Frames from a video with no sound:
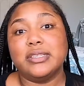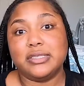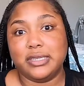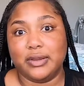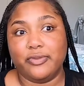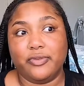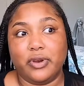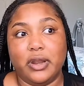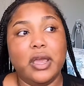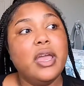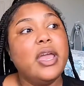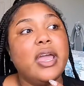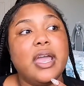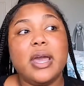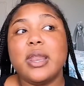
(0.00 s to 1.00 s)
is different
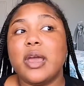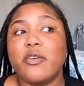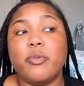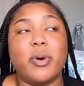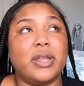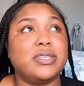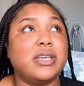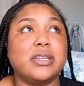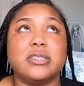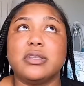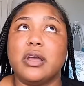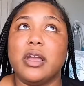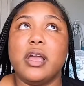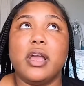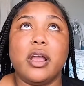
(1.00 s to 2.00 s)
and everybody takes
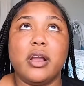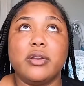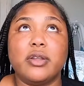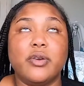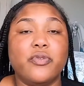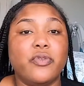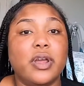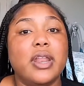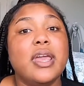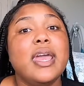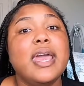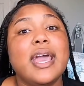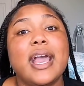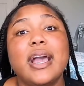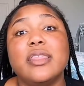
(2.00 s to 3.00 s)
their hair different
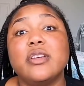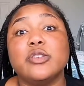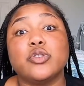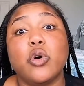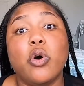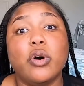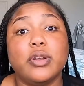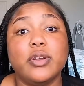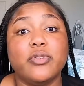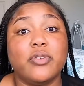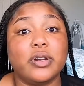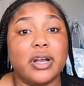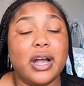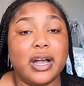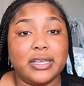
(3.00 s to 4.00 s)
and there's all
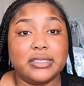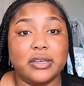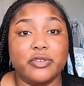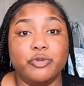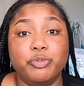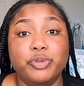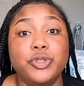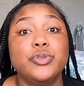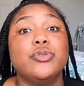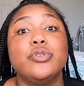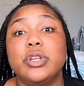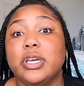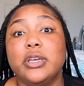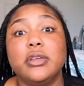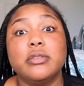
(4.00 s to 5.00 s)
different kinds of
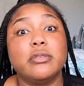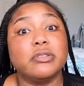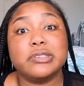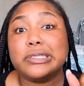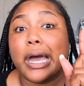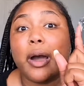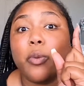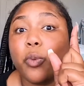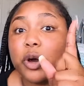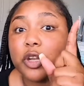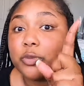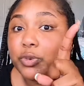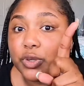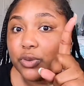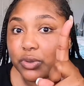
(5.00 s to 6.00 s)
beauty. There's not
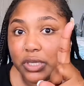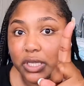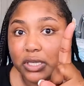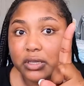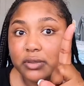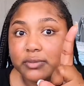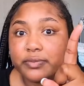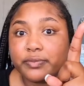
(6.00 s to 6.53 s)
one beauty.